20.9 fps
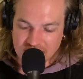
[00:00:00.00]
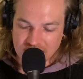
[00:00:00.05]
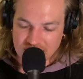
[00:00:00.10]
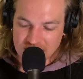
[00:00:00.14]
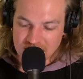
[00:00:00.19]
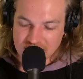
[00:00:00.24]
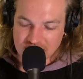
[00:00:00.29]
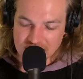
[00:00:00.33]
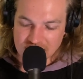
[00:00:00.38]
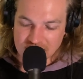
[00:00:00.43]

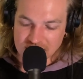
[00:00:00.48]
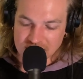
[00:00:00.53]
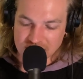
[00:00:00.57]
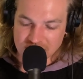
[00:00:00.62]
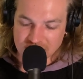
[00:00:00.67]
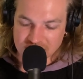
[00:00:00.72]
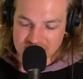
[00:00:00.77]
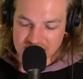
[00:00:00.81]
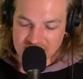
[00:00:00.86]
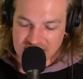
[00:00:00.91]
in
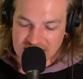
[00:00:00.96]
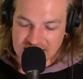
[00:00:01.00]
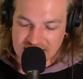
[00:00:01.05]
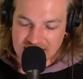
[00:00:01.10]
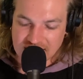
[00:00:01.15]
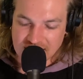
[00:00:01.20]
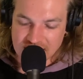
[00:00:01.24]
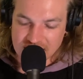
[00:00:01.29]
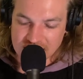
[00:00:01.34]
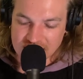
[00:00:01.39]
Costa
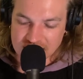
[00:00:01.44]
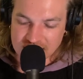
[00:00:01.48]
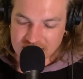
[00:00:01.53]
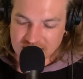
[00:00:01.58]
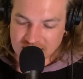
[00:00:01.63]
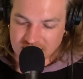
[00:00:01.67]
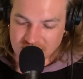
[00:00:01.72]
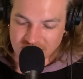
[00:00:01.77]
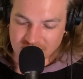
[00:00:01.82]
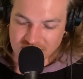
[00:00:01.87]
Rica, and
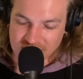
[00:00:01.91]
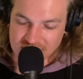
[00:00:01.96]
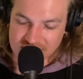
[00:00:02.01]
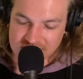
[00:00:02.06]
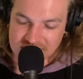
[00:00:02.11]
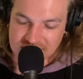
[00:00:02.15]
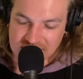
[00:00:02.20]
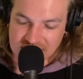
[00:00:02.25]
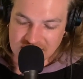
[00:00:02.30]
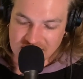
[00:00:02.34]
we can
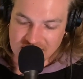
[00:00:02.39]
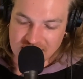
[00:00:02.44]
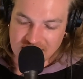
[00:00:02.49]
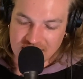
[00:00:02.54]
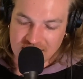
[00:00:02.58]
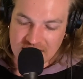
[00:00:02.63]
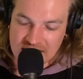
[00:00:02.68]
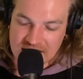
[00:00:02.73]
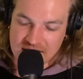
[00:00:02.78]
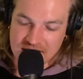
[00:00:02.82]
see
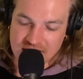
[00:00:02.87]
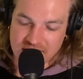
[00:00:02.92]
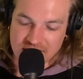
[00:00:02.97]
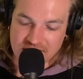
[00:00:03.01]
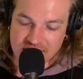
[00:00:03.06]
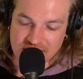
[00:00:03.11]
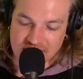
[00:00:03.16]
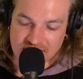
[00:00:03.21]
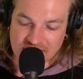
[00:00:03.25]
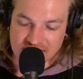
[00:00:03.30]
in the
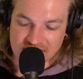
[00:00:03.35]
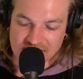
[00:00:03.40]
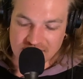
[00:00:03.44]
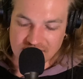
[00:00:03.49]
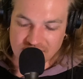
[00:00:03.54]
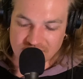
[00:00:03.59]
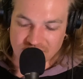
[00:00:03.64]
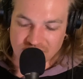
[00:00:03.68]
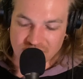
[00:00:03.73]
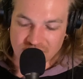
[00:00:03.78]

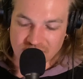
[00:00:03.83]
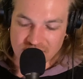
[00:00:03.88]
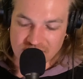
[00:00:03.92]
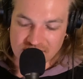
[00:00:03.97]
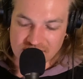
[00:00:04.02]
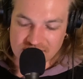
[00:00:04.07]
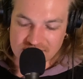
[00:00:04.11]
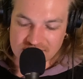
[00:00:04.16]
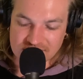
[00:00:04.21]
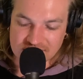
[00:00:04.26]

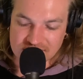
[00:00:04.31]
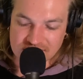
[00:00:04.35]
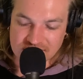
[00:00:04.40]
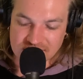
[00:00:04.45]
1940s